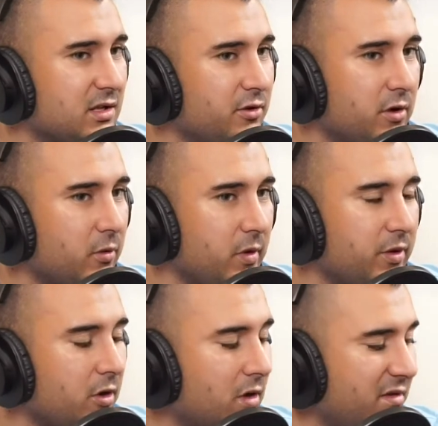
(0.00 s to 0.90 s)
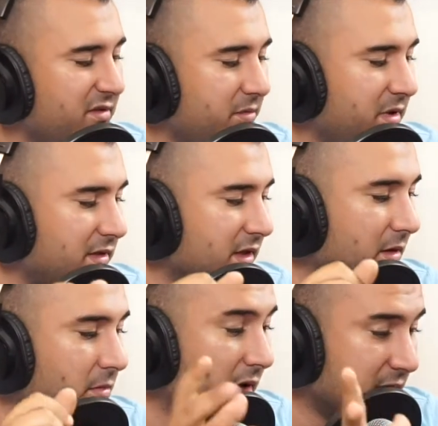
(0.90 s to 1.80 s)
still don't agree with the whole MVP
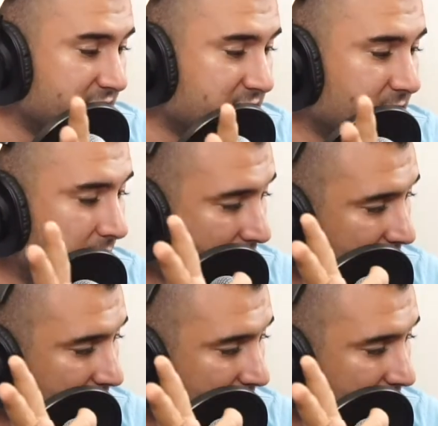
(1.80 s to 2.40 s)
thing, but